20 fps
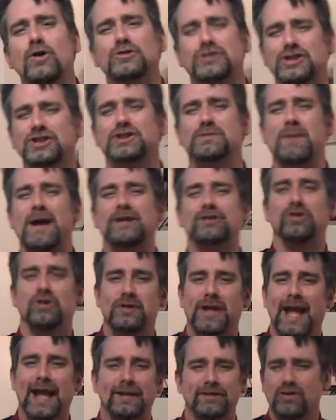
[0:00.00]
Those are
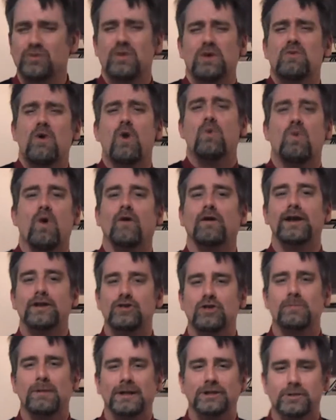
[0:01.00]
special cases. We won't
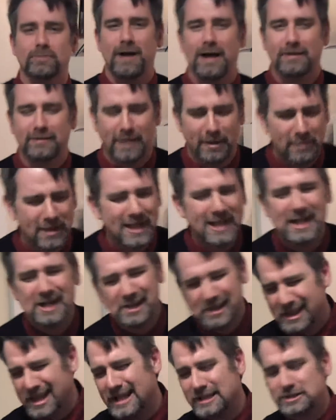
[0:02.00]
worry too much about them.
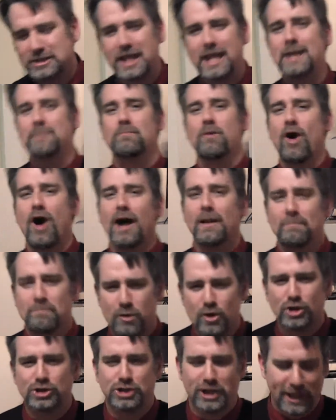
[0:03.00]
Let's keep
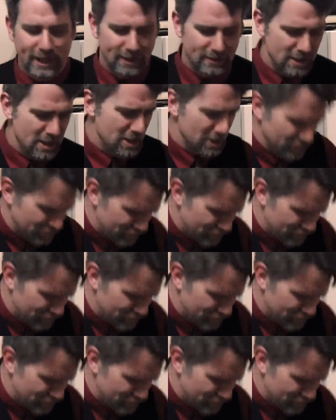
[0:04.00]
on pushing